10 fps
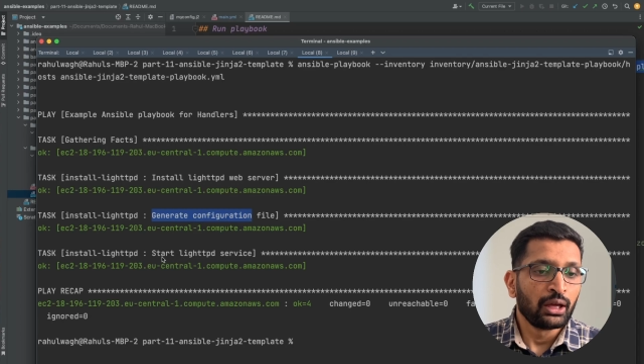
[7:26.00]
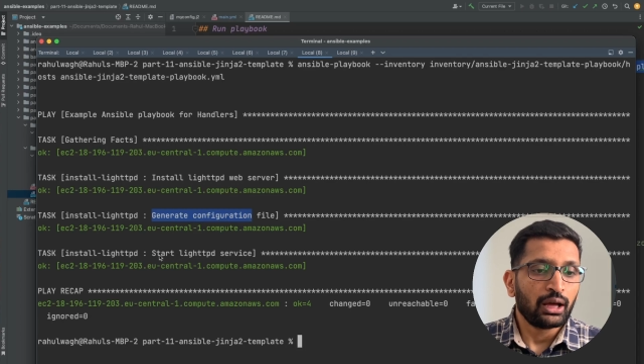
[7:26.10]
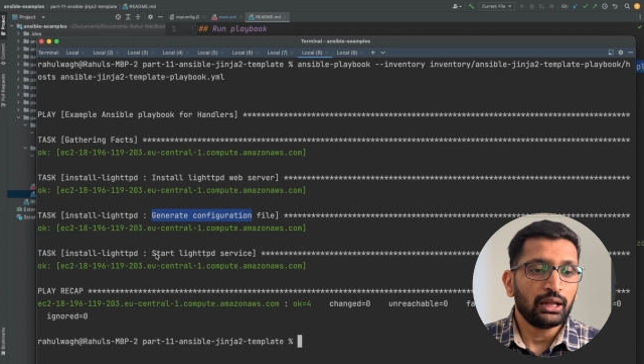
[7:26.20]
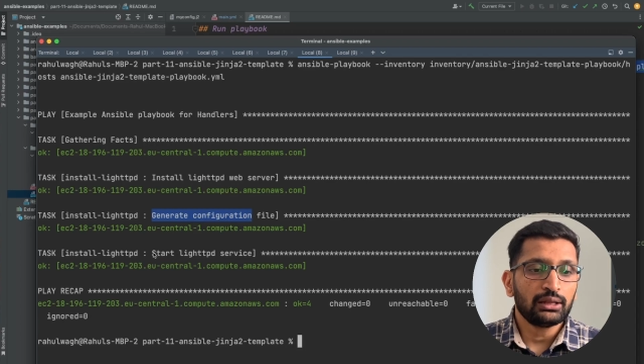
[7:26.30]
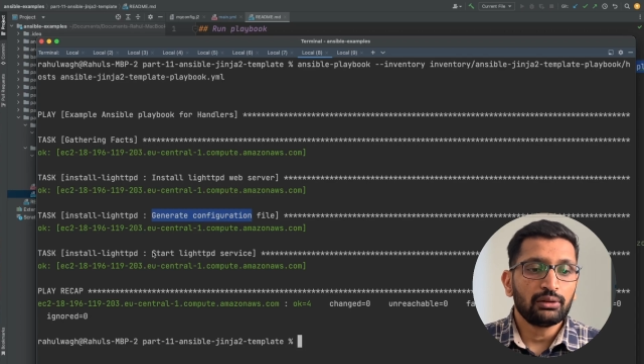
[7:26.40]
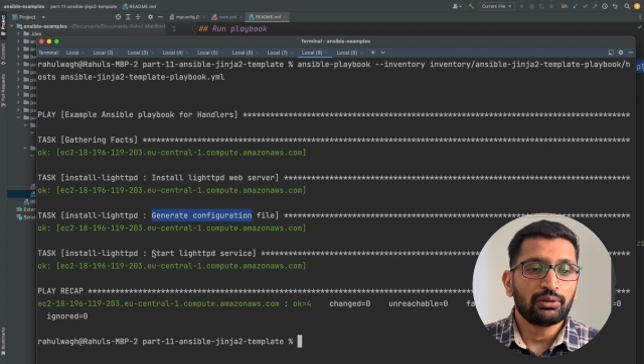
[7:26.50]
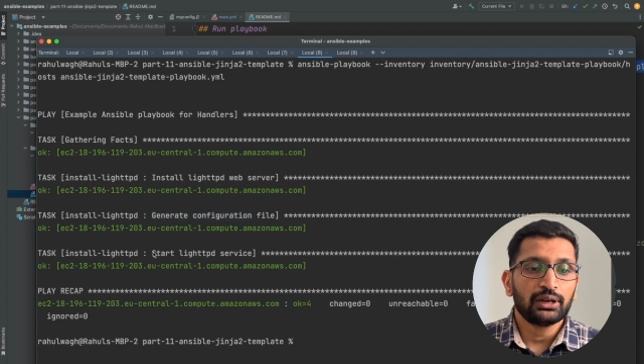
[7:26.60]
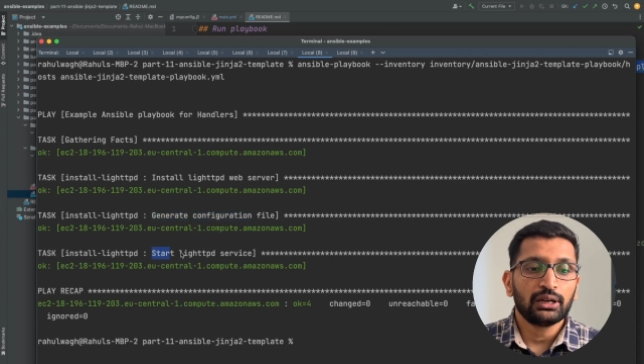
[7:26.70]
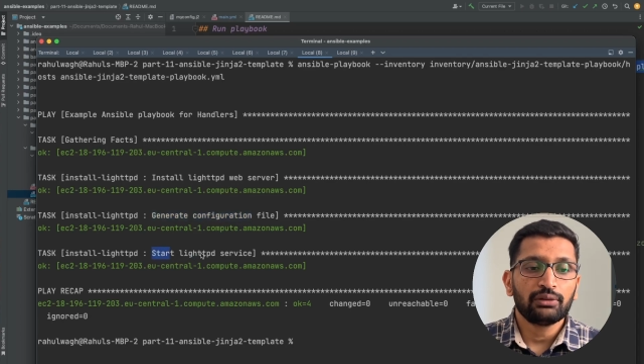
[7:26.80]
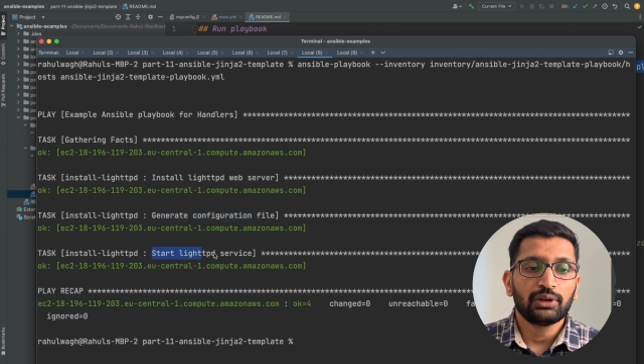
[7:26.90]
And then
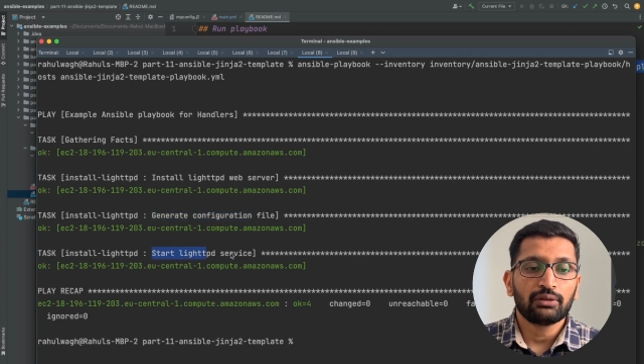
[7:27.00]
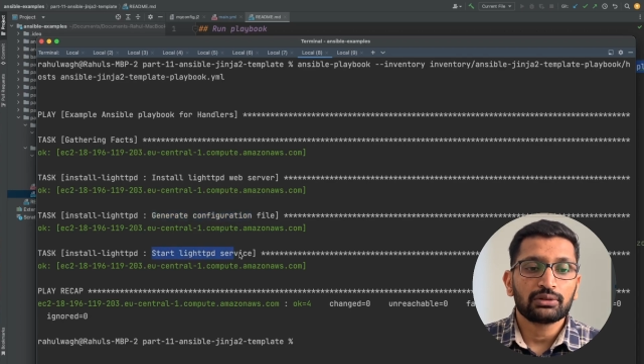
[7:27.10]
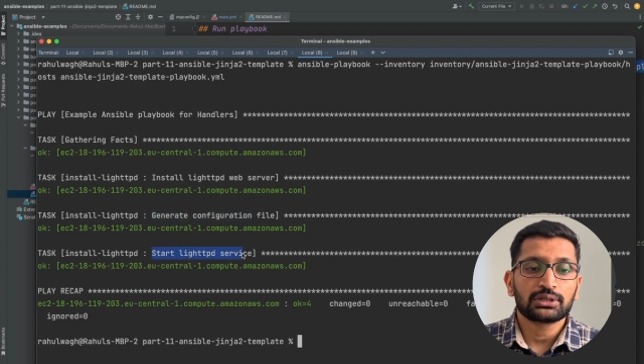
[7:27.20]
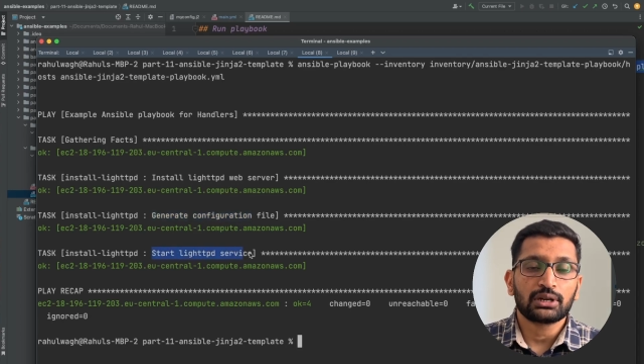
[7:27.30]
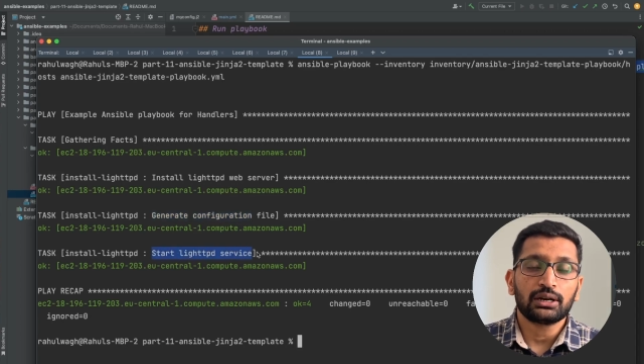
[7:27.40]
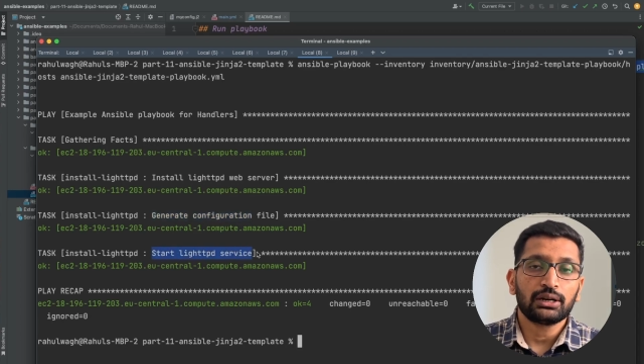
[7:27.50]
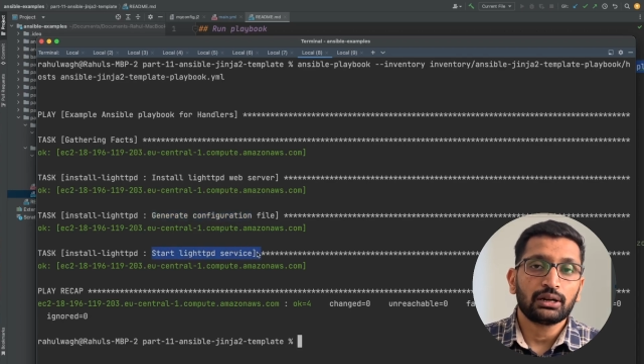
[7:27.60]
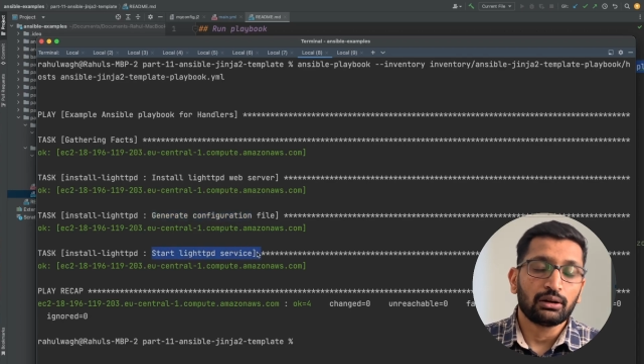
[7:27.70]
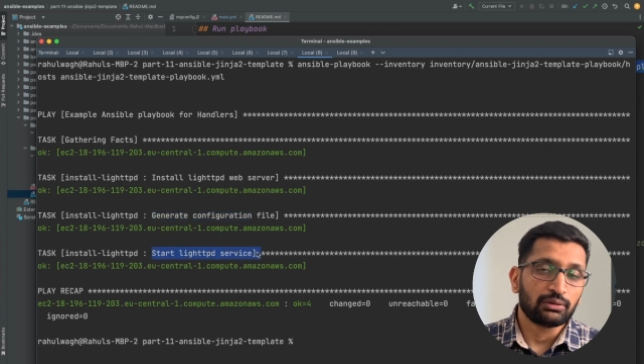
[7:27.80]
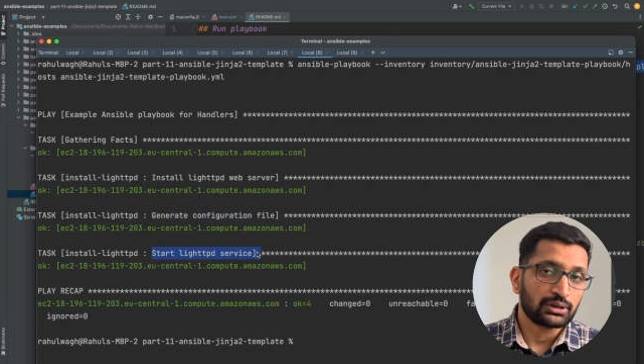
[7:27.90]
finally, we have started
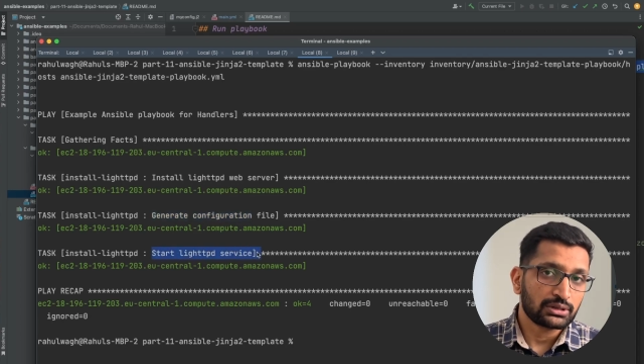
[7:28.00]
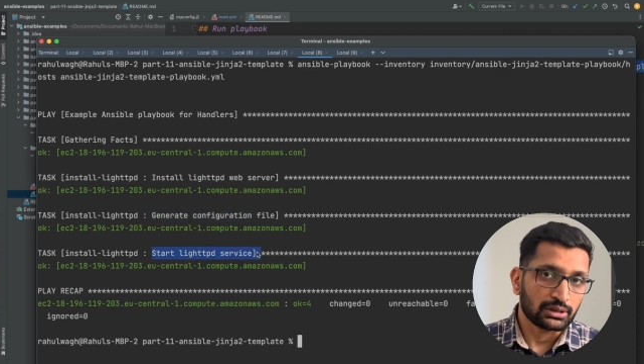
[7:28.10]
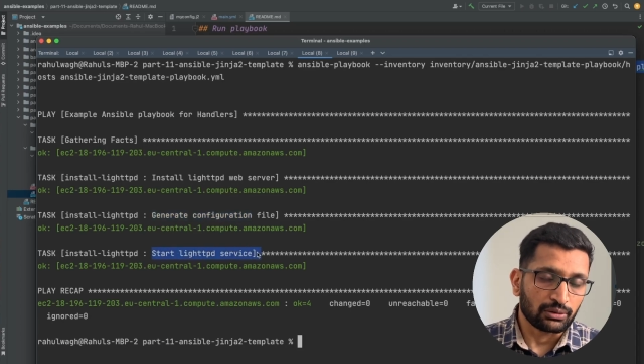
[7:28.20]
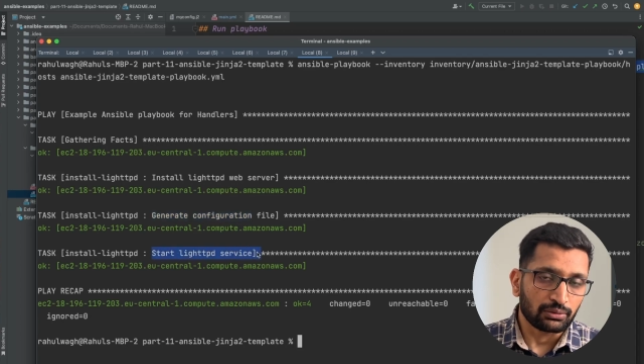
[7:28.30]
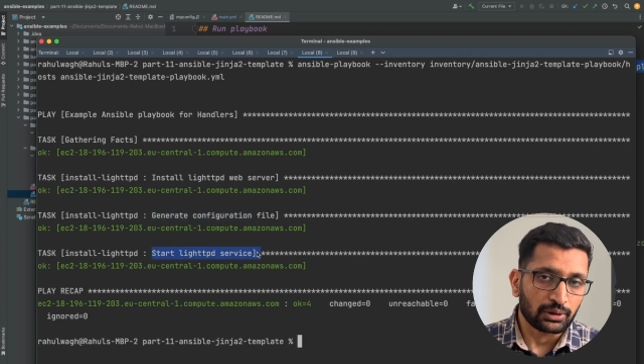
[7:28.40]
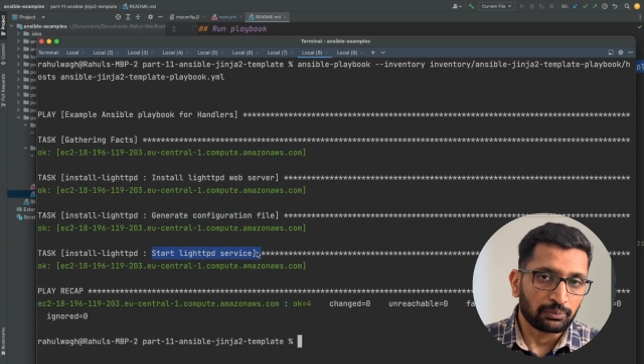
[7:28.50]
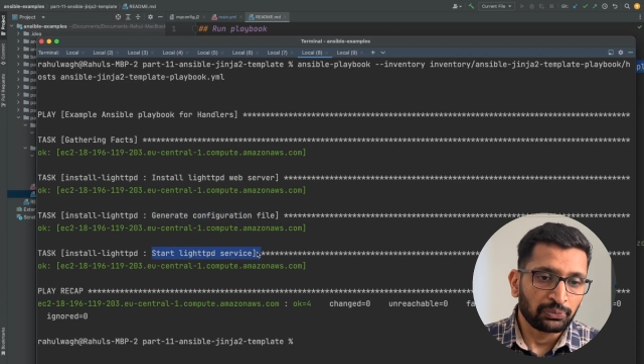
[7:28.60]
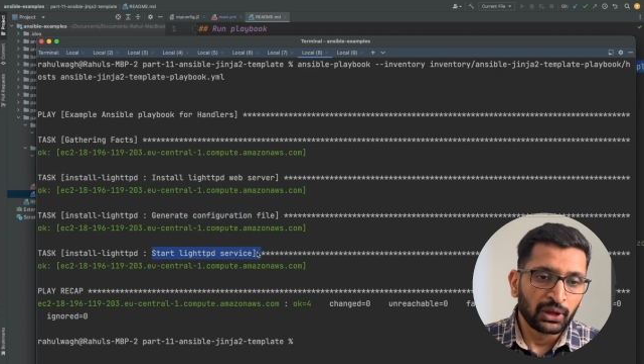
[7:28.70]
our server.